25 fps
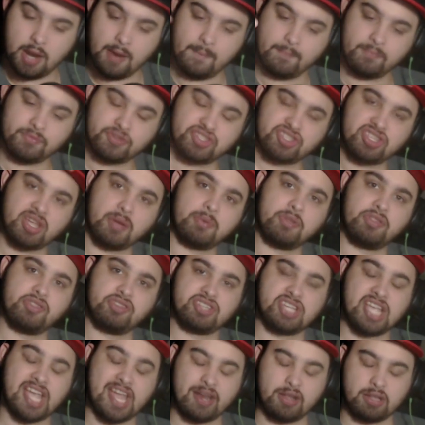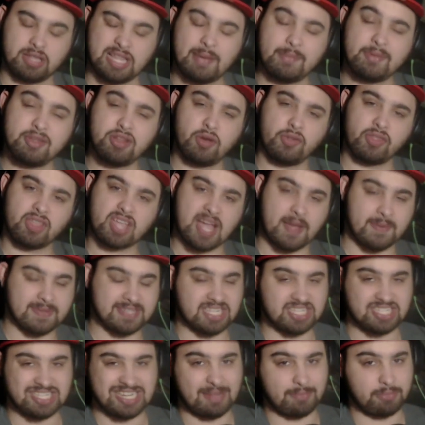Sub to the channel. Let me know in the comment
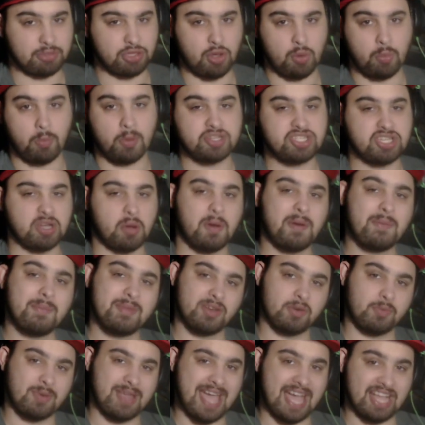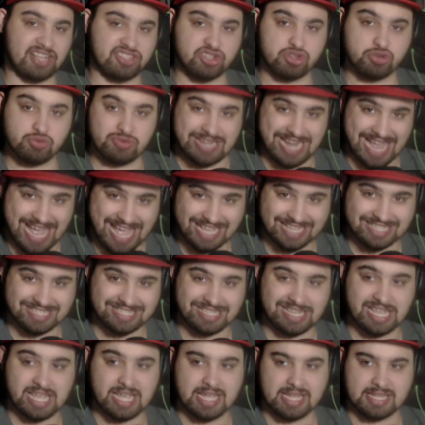section down below what y'all want me to react to next.
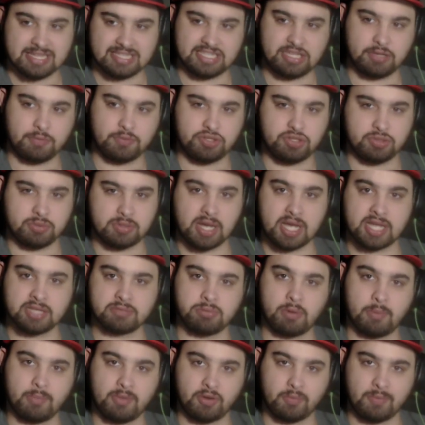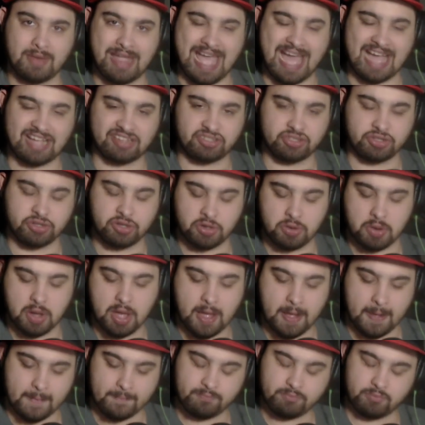See what you guys want me to react to.
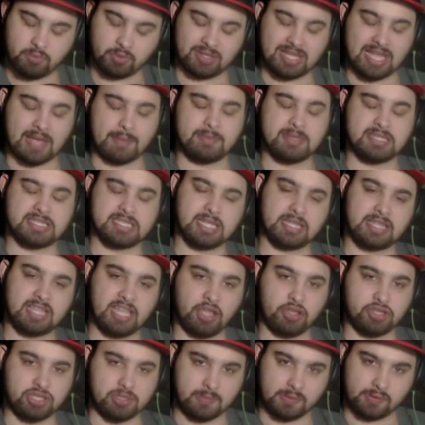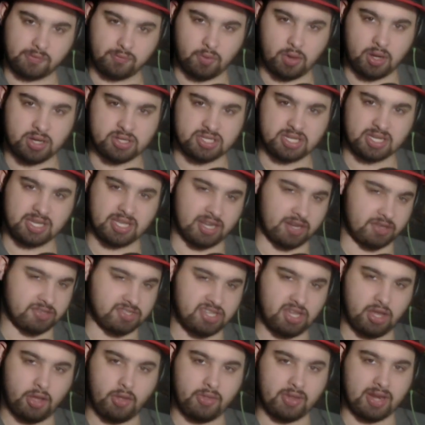With that being said, thank you so much for watching, and I'll see
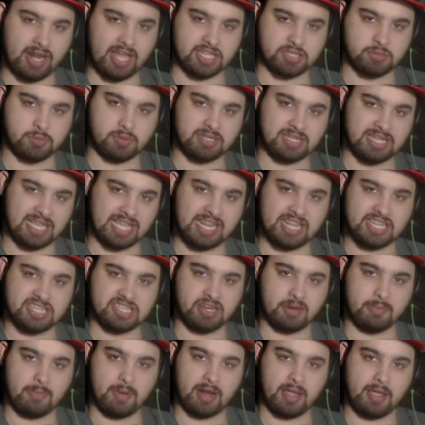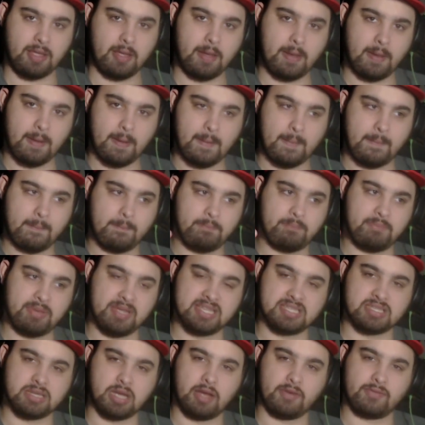you on the next one. Take it easy, everybody.
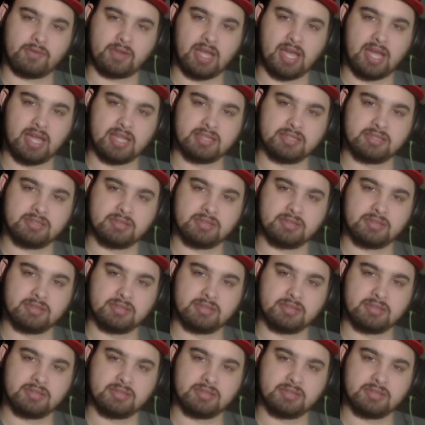Peace off, guys.